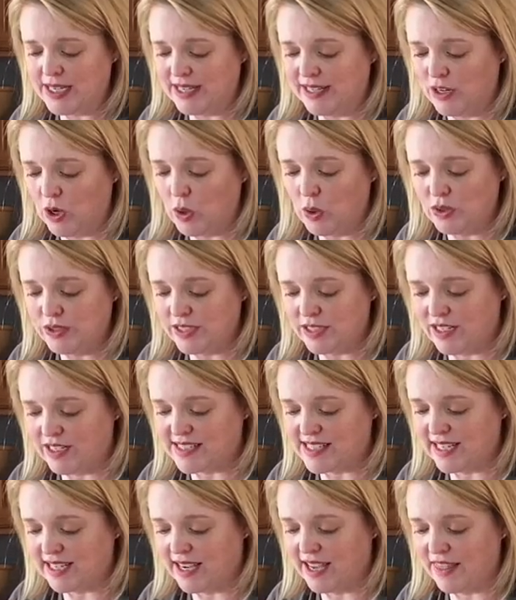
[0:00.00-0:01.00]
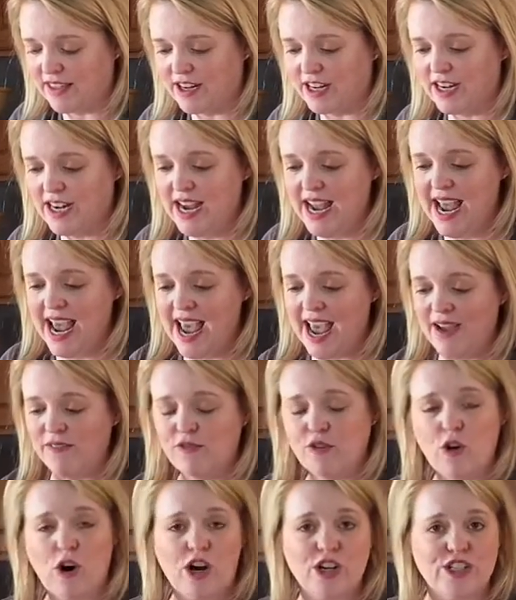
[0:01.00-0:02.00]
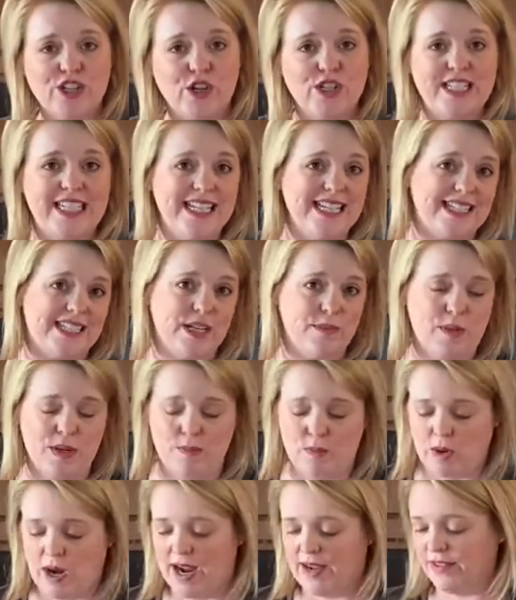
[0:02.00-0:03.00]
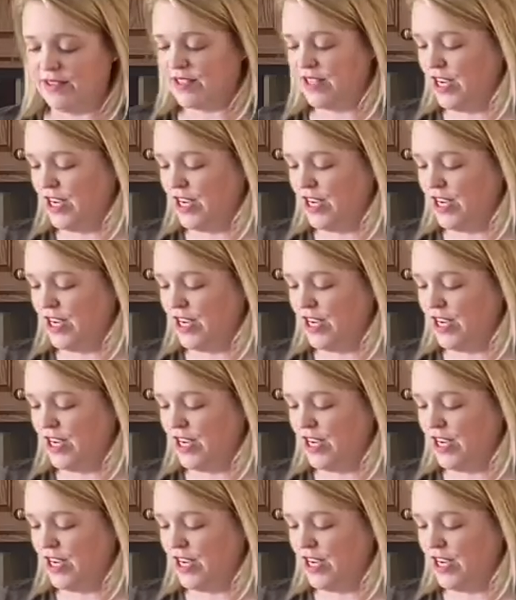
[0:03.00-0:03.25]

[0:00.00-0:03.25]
and hold it all together and for our tortilla to be browned.